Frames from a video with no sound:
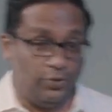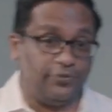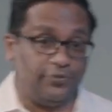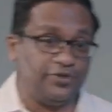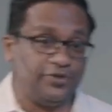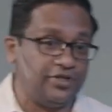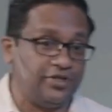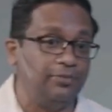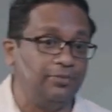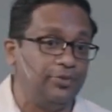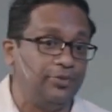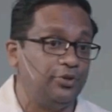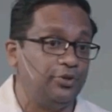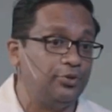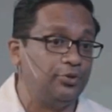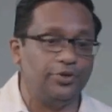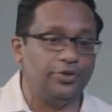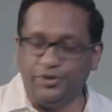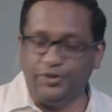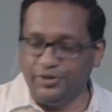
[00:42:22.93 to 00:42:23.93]
Our God is
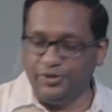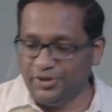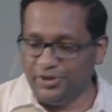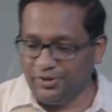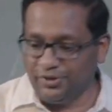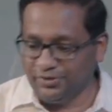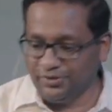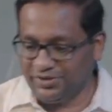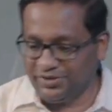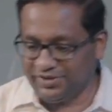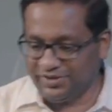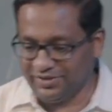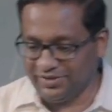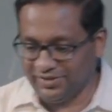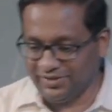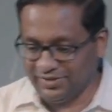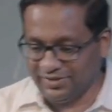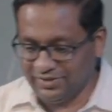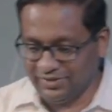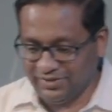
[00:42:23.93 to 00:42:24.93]
good.
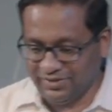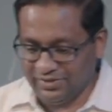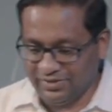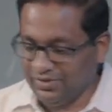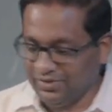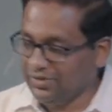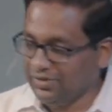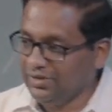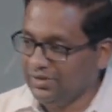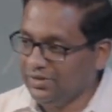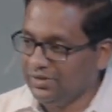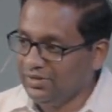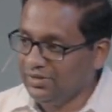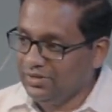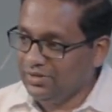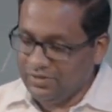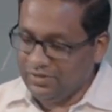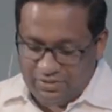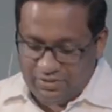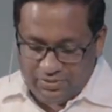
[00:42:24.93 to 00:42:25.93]
He's faithful.
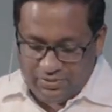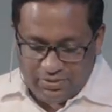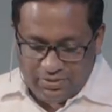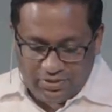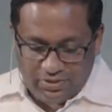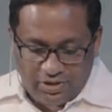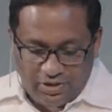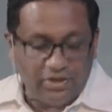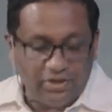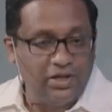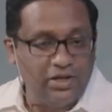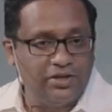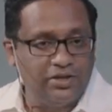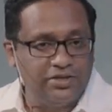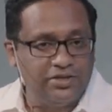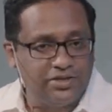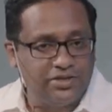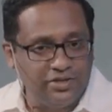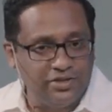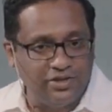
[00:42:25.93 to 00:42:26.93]
He's
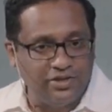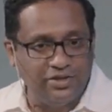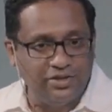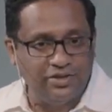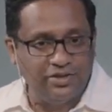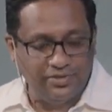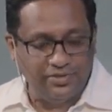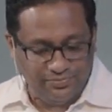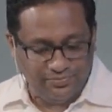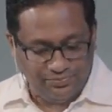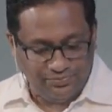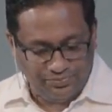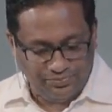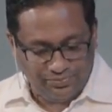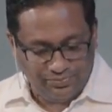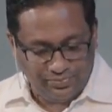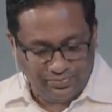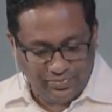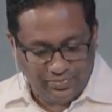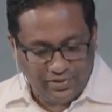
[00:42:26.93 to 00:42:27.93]
gracious.
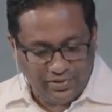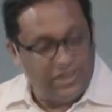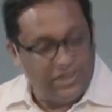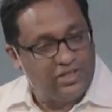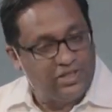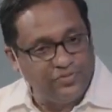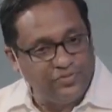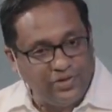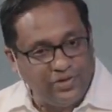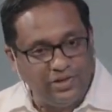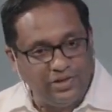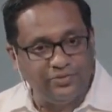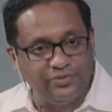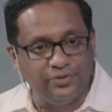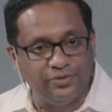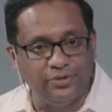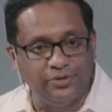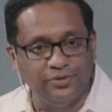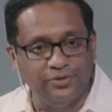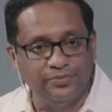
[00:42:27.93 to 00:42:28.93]
And He
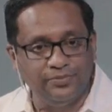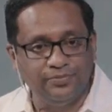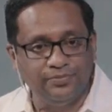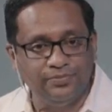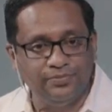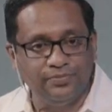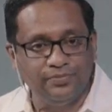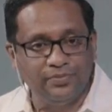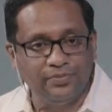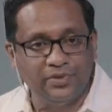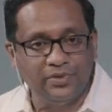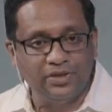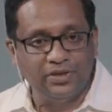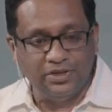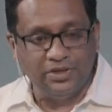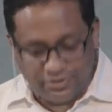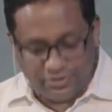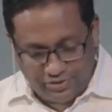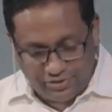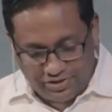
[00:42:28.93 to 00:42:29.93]
loves to show those
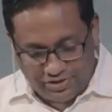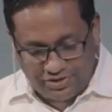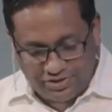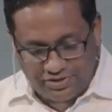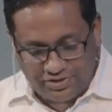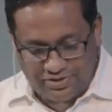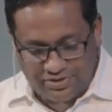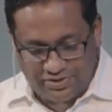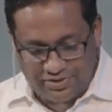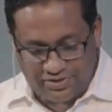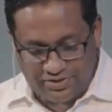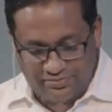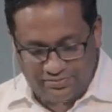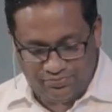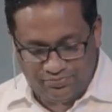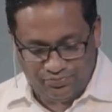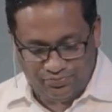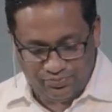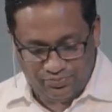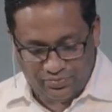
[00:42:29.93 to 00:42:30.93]
attributes to
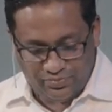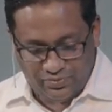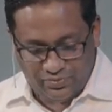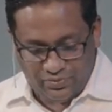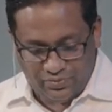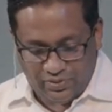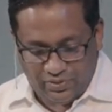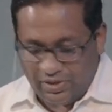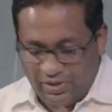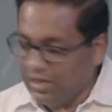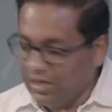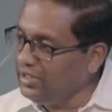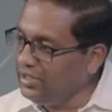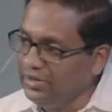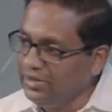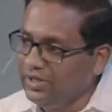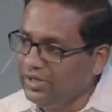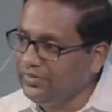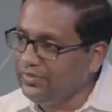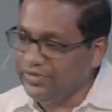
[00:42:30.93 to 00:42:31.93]
us
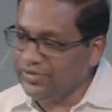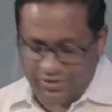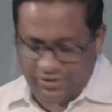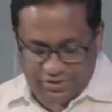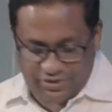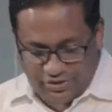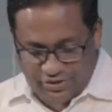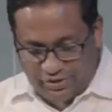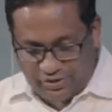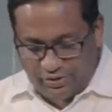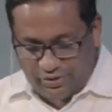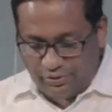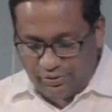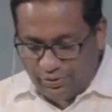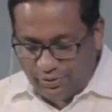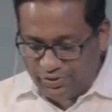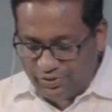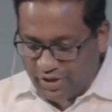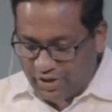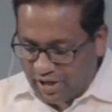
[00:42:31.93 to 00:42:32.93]
if we pay enough
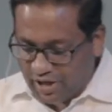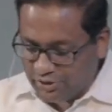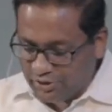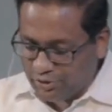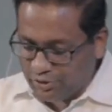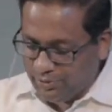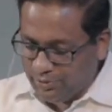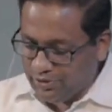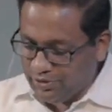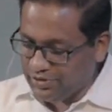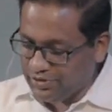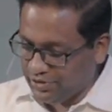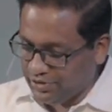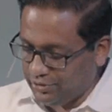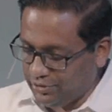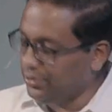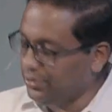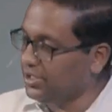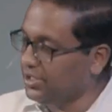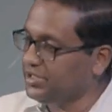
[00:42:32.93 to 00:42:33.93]
attention to catch
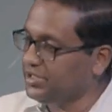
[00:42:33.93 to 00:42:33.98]
them.